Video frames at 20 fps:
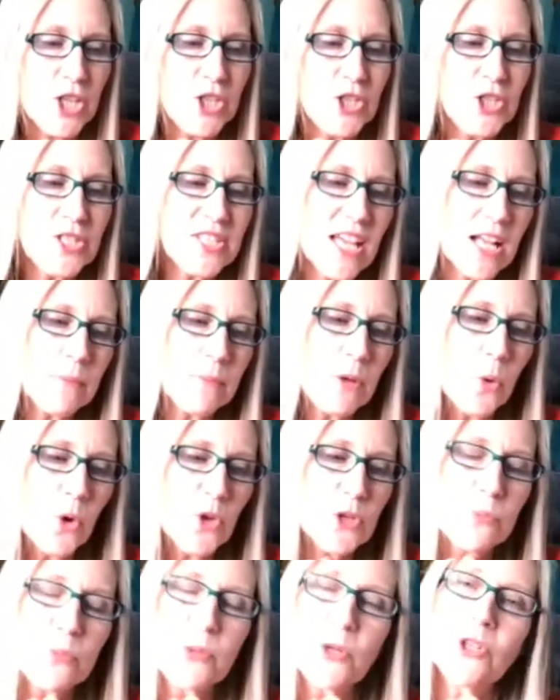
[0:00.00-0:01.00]
tell me
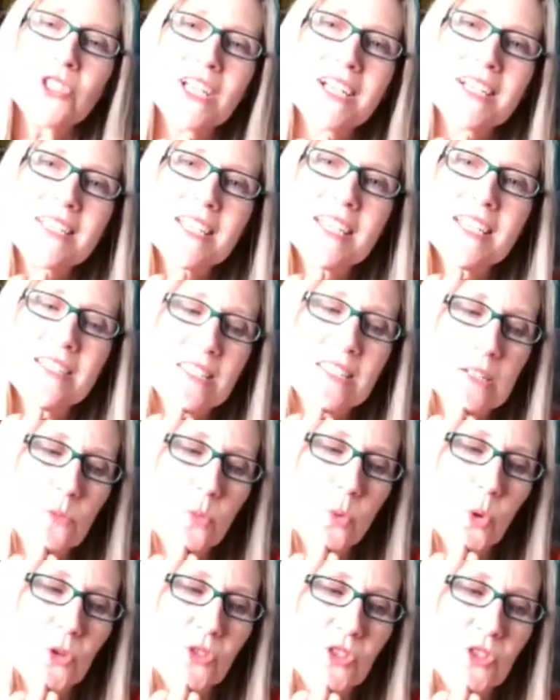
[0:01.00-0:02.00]
what the product is and
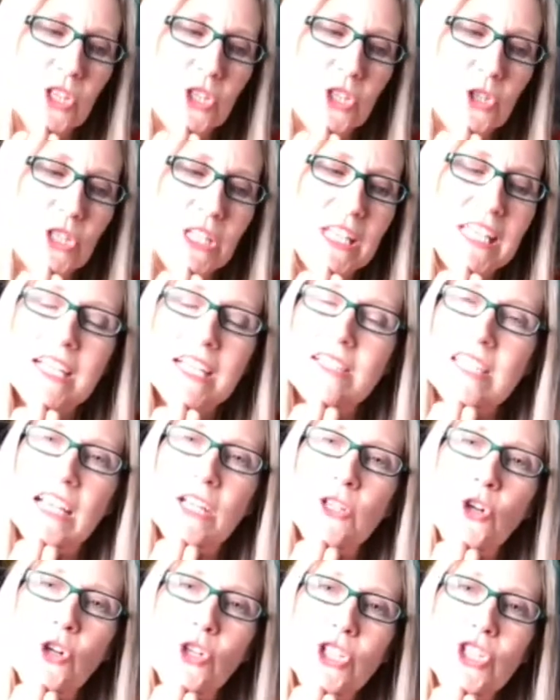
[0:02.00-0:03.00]
what the unique
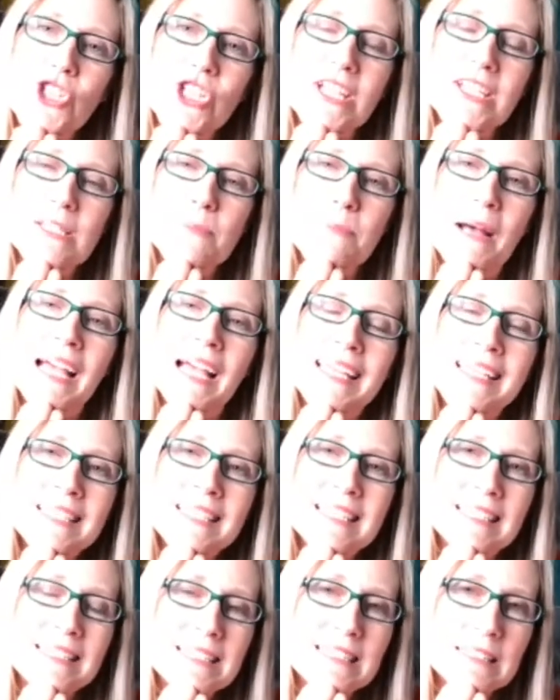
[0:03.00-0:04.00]
technology is behind it?